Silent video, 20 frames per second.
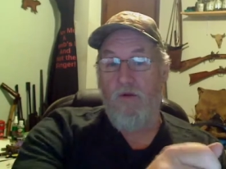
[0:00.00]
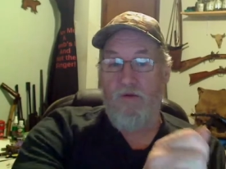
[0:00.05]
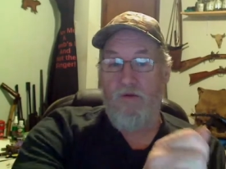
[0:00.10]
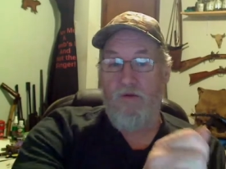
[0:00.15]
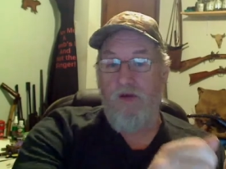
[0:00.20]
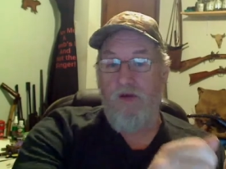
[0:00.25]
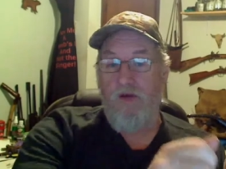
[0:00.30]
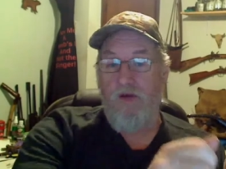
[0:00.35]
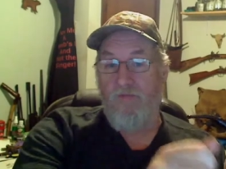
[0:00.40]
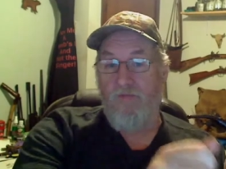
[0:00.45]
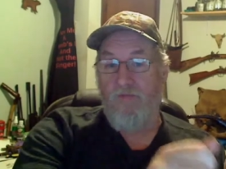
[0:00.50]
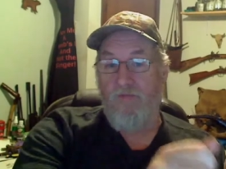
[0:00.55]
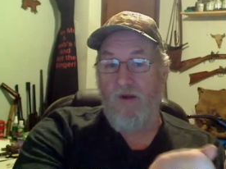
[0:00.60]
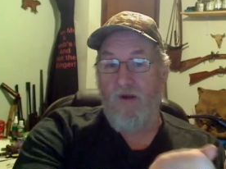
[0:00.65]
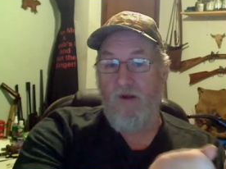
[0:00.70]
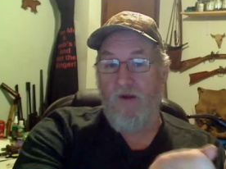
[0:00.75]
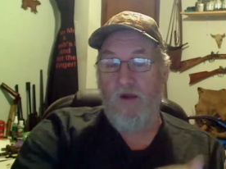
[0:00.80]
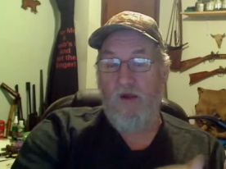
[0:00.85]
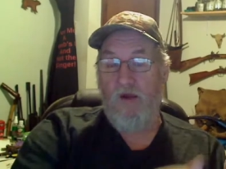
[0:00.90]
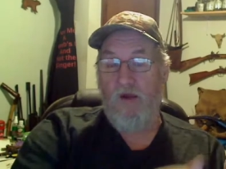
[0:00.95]
tap on
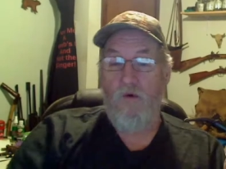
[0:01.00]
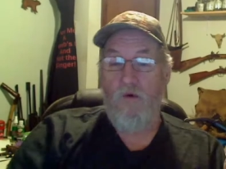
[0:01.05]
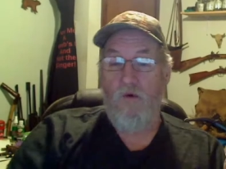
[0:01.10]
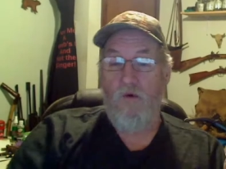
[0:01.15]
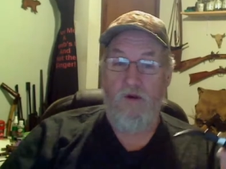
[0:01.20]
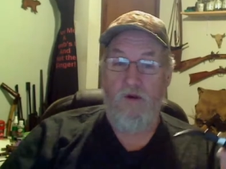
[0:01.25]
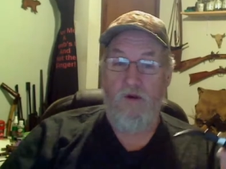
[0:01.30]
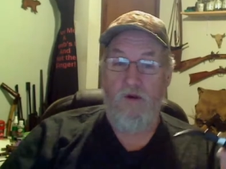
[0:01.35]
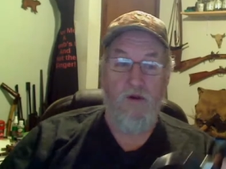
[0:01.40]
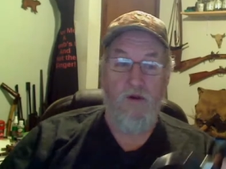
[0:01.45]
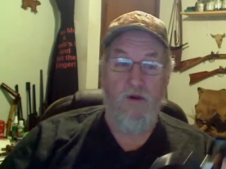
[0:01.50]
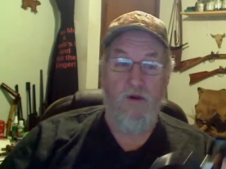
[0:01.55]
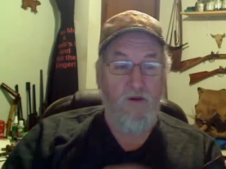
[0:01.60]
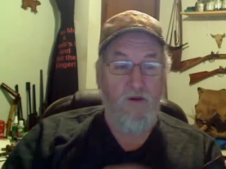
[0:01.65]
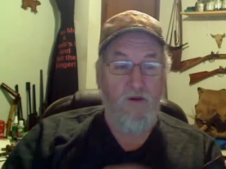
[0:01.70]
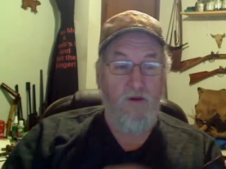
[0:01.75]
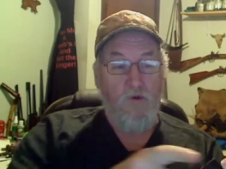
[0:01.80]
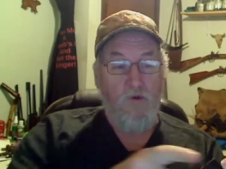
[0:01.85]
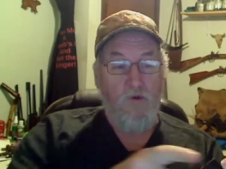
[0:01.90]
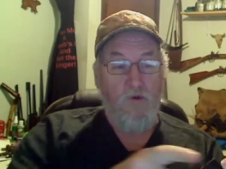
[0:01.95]
that cork.
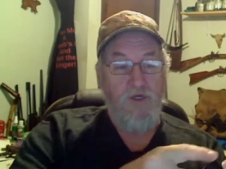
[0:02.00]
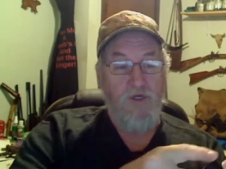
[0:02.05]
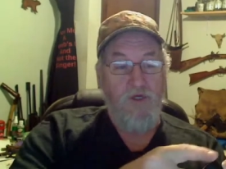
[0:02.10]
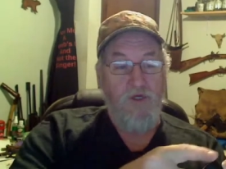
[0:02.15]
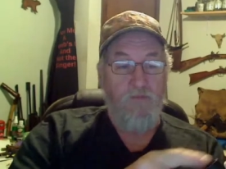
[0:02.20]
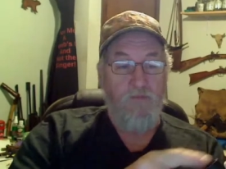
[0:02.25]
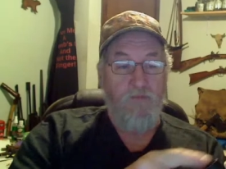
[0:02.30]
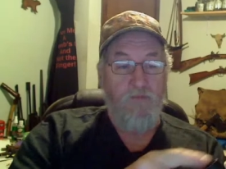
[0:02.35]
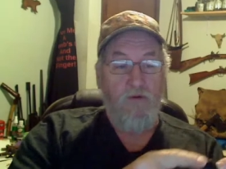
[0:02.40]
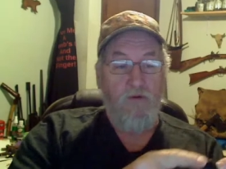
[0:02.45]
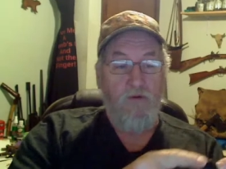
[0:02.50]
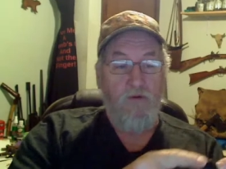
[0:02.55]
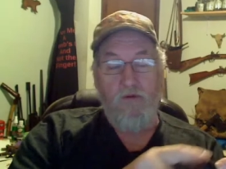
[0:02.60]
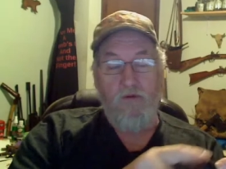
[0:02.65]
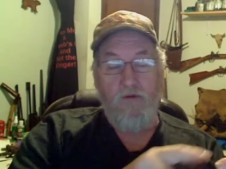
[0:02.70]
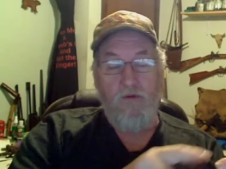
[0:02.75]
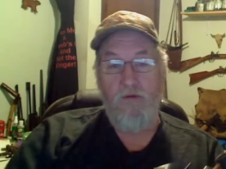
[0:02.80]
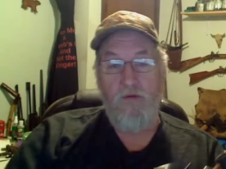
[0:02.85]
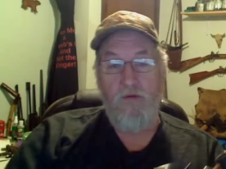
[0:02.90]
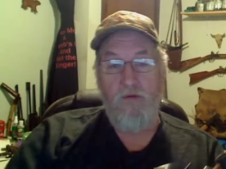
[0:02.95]
You won't chip
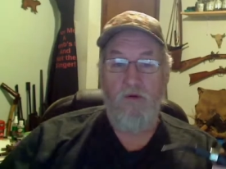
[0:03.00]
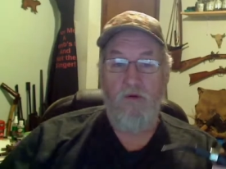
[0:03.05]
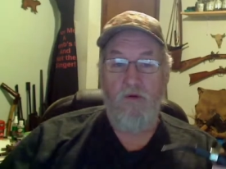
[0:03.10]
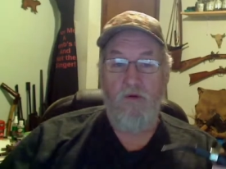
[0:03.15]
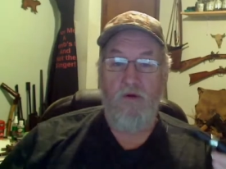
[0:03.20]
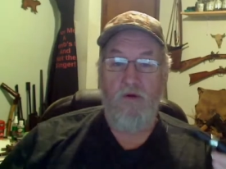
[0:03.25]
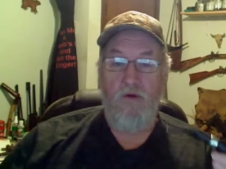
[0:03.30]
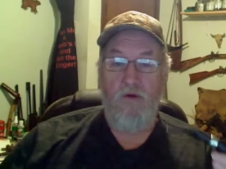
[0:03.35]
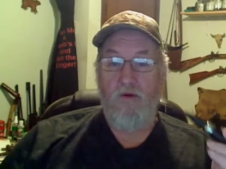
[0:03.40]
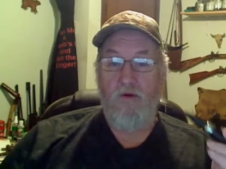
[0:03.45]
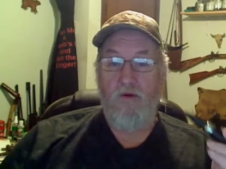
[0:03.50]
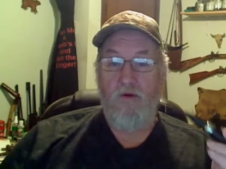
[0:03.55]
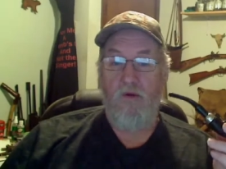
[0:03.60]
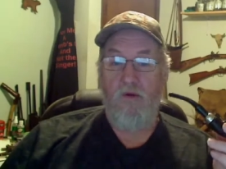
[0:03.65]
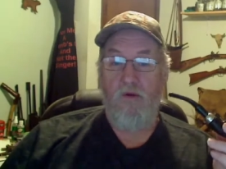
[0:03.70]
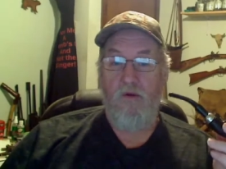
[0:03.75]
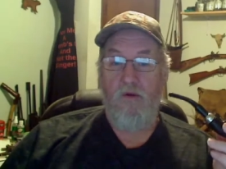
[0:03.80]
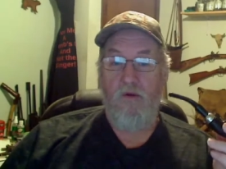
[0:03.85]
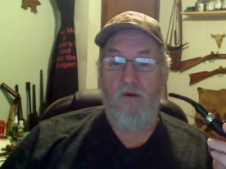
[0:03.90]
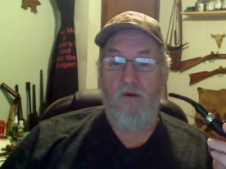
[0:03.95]

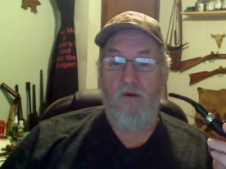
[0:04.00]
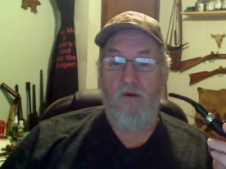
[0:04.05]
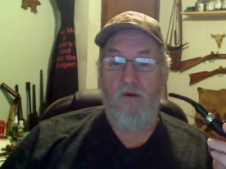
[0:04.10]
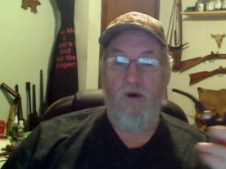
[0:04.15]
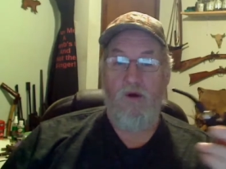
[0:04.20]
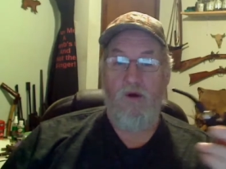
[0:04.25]
your pipe.